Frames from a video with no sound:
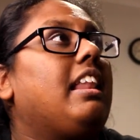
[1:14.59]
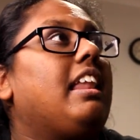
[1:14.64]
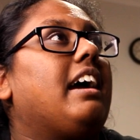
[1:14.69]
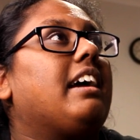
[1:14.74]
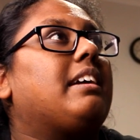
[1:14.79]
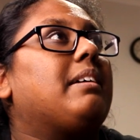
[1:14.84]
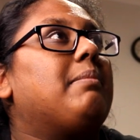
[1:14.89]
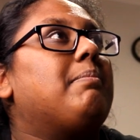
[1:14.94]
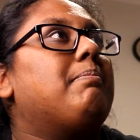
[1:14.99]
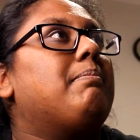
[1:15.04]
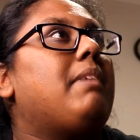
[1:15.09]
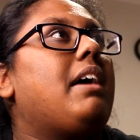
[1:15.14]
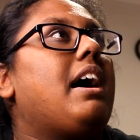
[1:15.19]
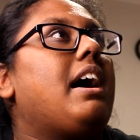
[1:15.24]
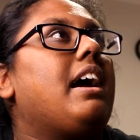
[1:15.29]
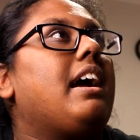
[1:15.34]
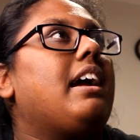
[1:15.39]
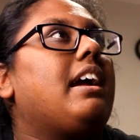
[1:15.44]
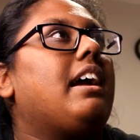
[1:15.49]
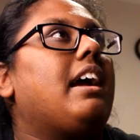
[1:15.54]
like,
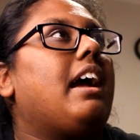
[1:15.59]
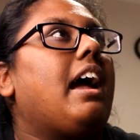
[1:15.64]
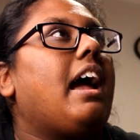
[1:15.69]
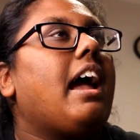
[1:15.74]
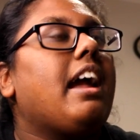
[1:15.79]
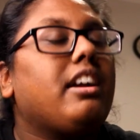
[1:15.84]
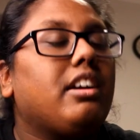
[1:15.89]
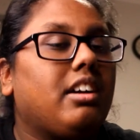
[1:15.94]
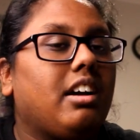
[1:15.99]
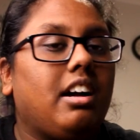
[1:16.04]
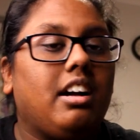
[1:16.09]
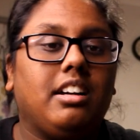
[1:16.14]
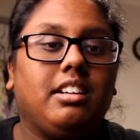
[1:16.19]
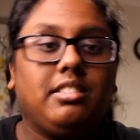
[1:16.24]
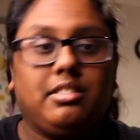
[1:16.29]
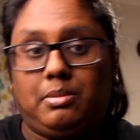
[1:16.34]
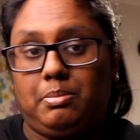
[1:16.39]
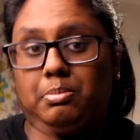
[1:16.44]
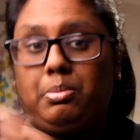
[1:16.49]
my anger